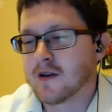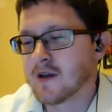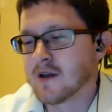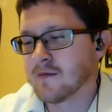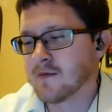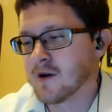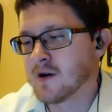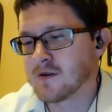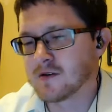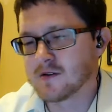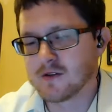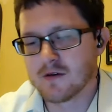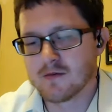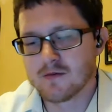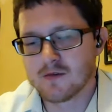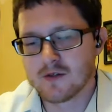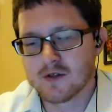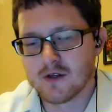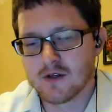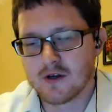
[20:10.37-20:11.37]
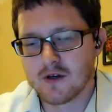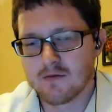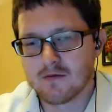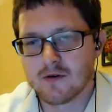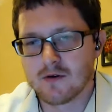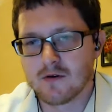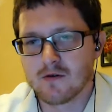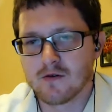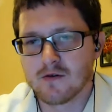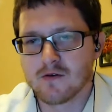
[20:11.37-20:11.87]
pretty much sums it up.
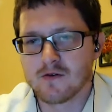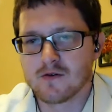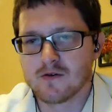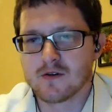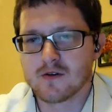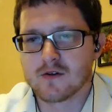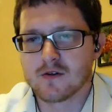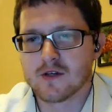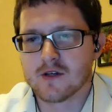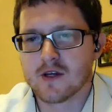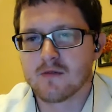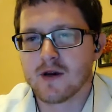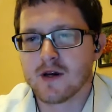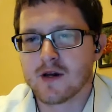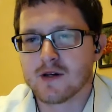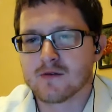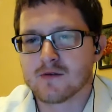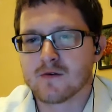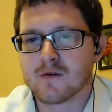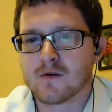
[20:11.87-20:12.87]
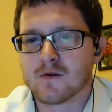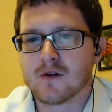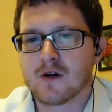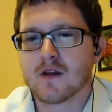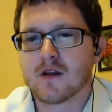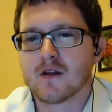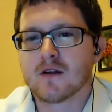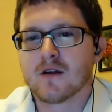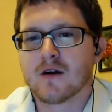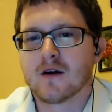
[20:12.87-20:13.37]
Don't use your same passwords
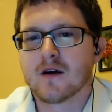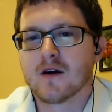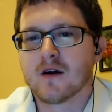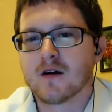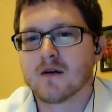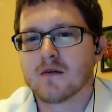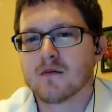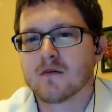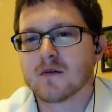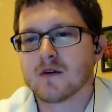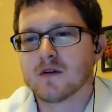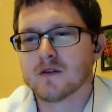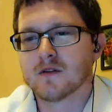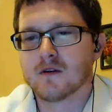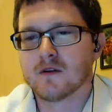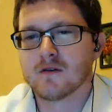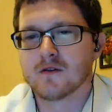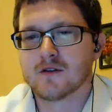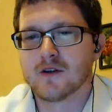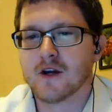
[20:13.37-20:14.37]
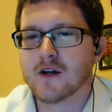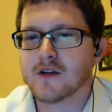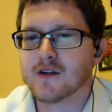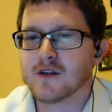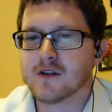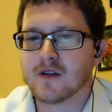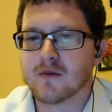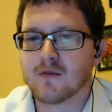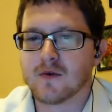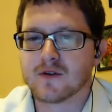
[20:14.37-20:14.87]
all the time. Consider changing
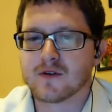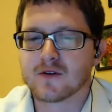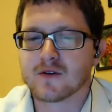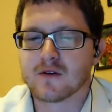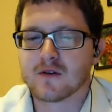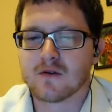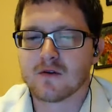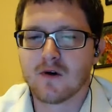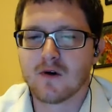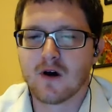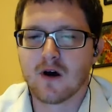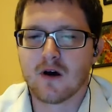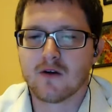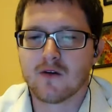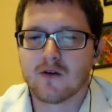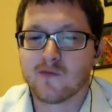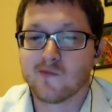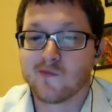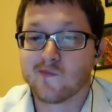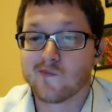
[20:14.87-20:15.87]
them once in a while.